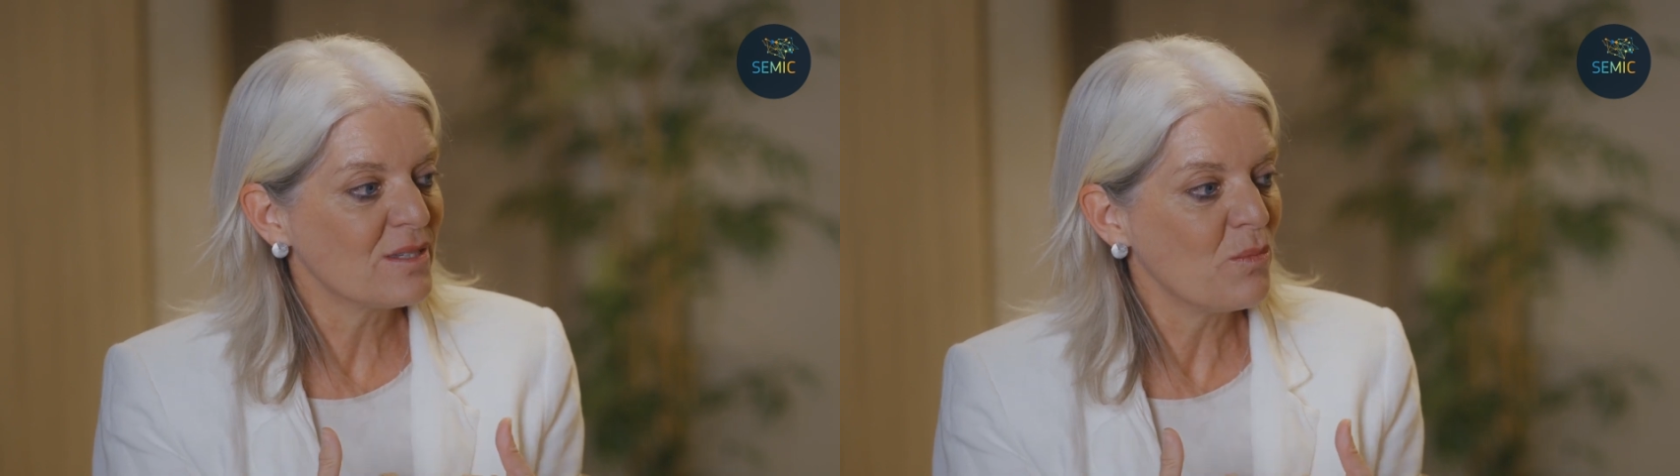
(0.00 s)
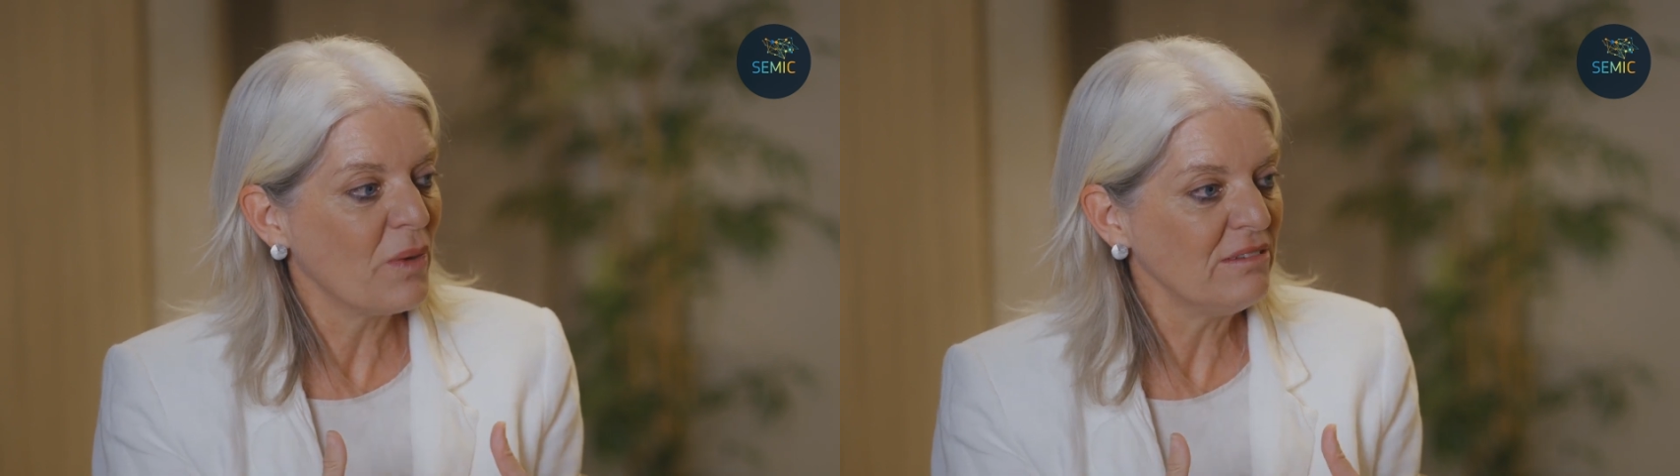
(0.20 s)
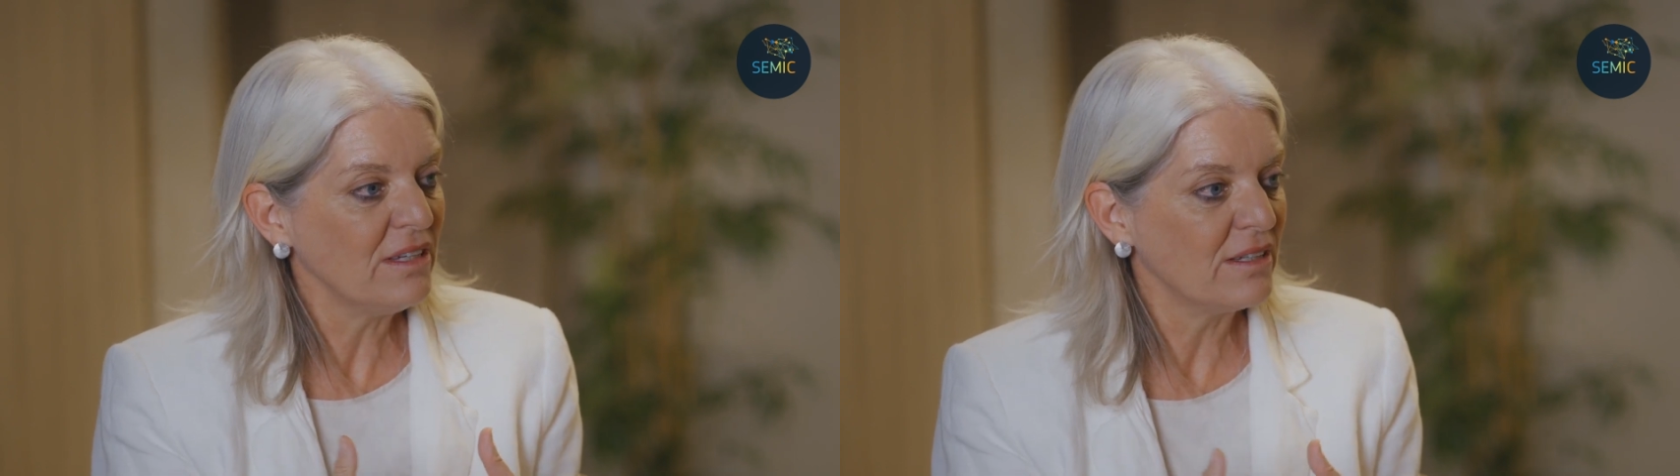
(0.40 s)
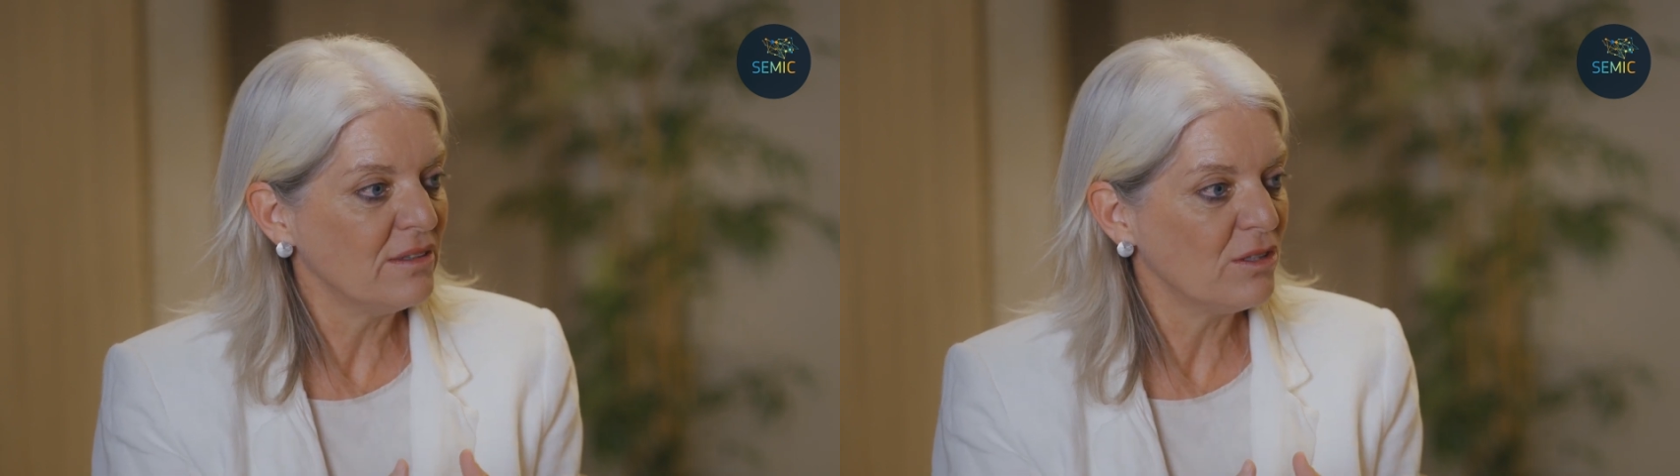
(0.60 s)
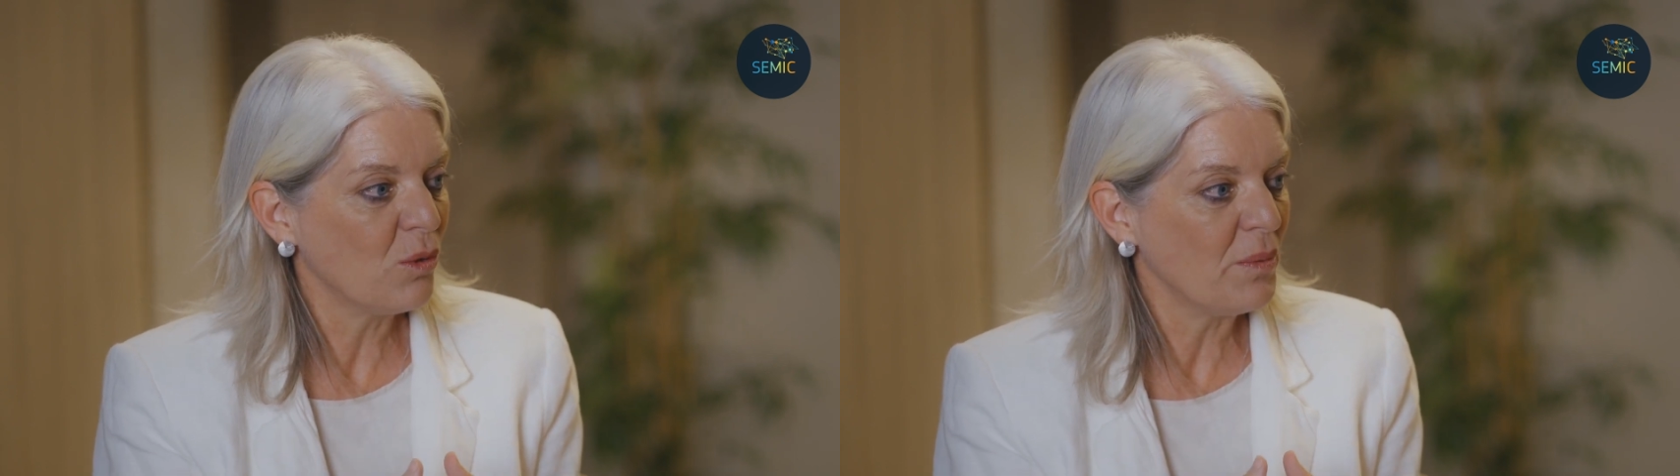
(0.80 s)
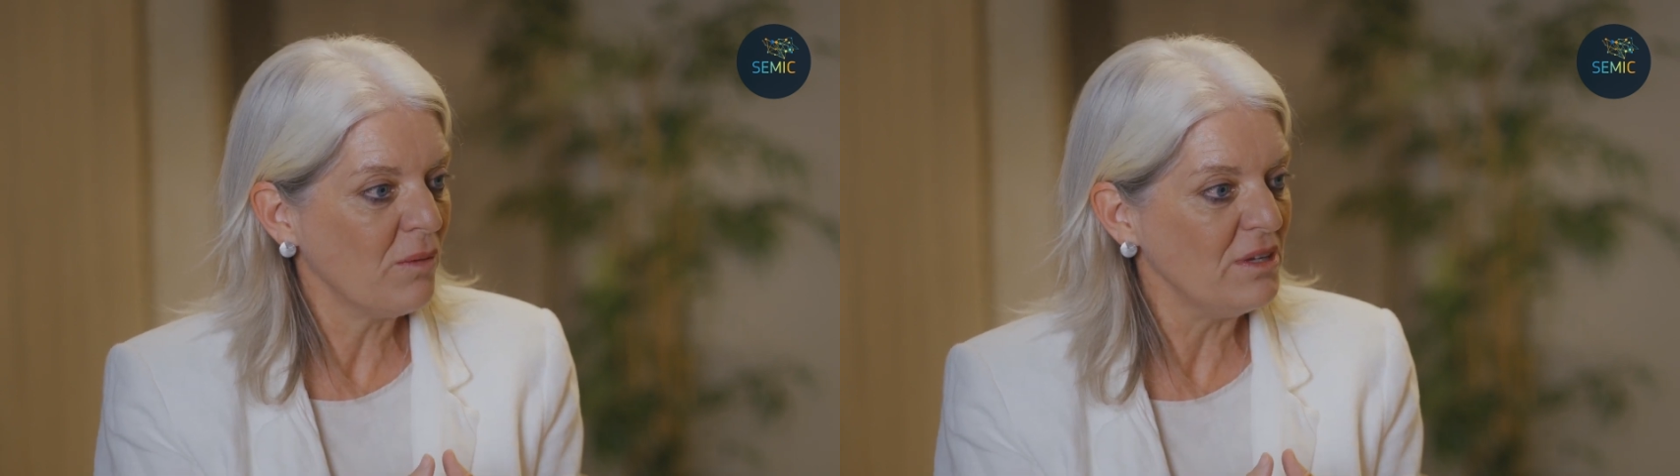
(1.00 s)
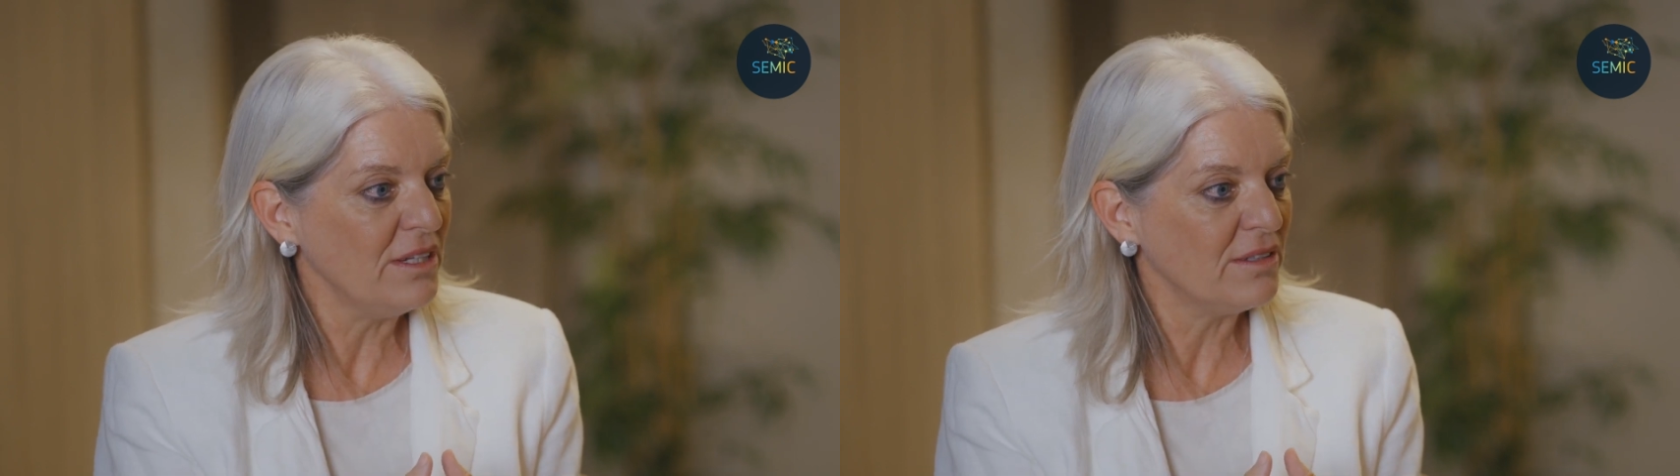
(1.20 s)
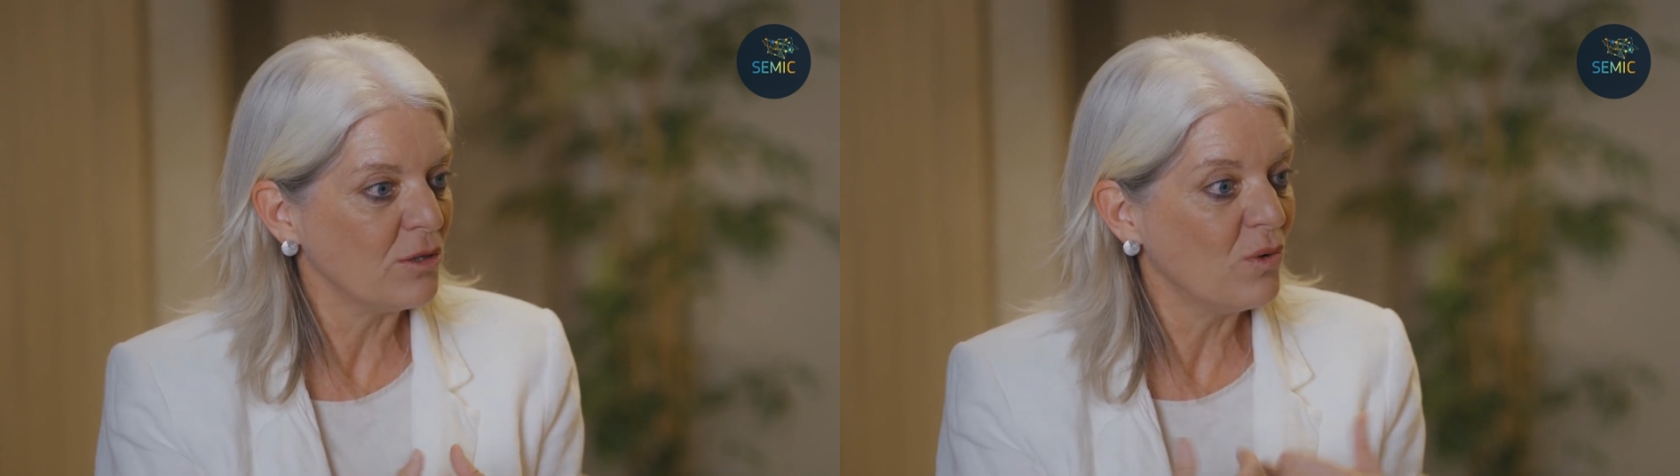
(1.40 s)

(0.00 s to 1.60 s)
semantic interoperability,